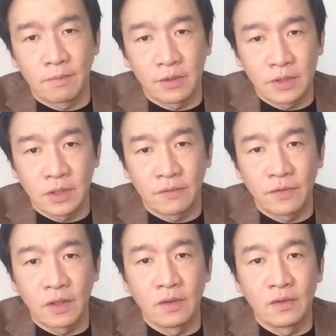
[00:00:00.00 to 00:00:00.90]
about the stuff
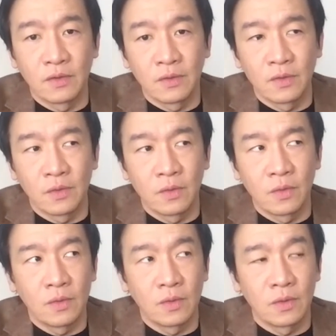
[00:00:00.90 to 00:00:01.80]
that you
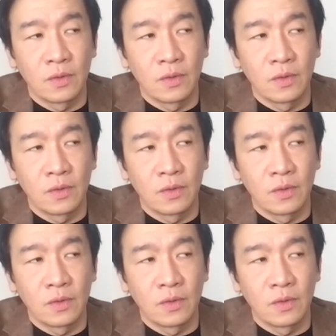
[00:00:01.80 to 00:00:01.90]
do